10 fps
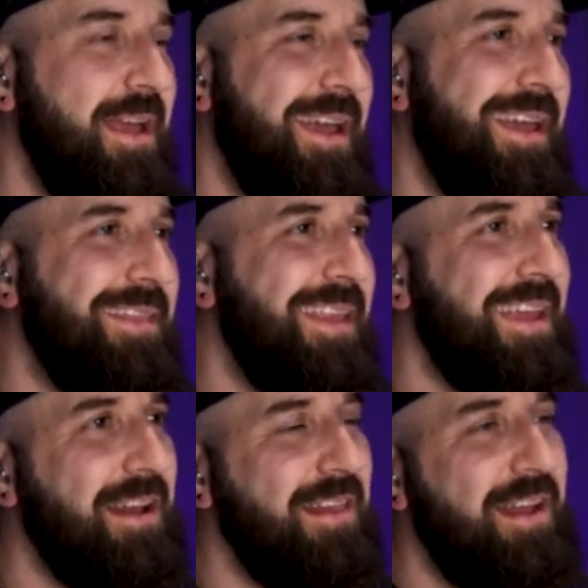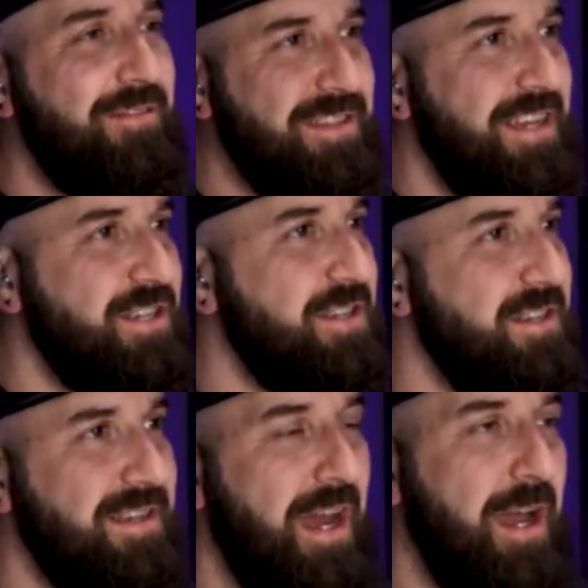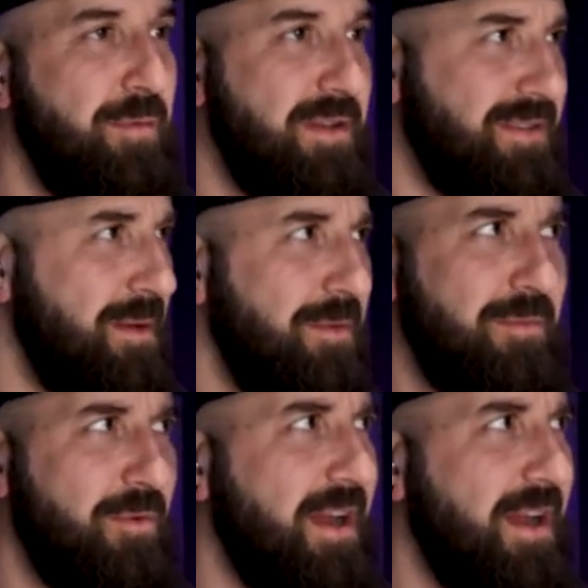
and they get a lot of attention and time and some of them